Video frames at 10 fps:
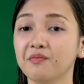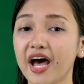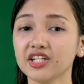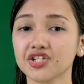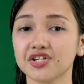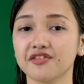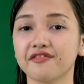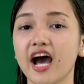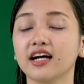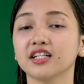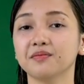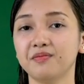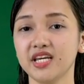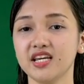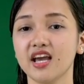the measures
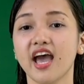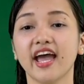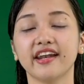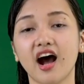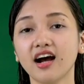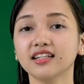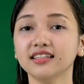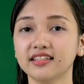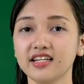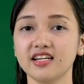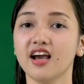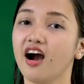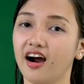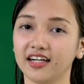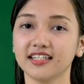angle B and angle
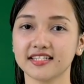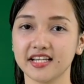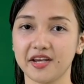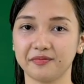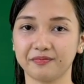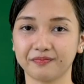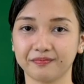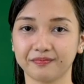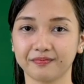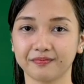D are the same.